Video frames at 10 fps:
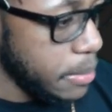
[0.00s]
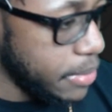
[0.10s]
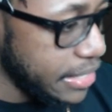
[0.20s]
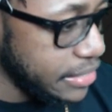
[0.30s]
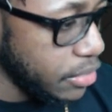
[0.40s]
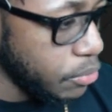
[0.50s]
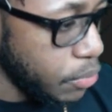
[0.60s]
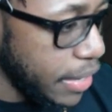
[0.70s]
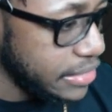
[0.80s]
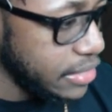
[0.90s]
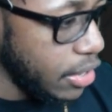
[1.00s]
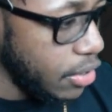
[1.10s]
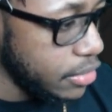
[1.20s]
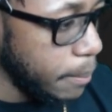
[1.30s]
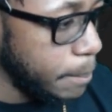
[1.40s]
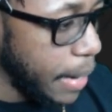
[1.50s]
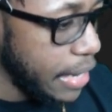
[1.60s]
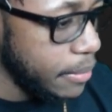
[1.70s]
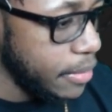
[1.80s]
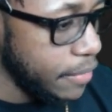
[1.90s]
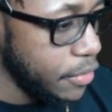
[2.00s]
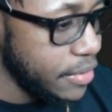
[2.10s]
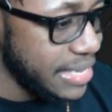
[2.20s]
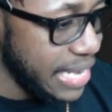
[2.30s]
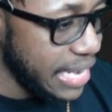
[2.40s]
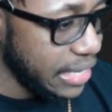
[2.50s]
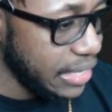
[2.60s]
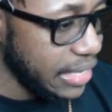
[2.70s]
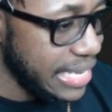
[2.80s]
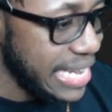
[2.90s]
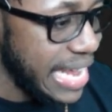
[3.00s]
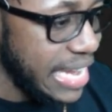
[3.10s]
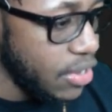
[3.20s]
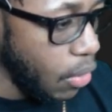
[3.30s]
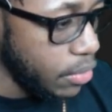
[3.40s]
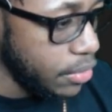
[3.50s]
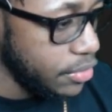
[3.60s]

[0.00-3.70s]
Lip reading: Place the rest on the bottom of your deck in any order.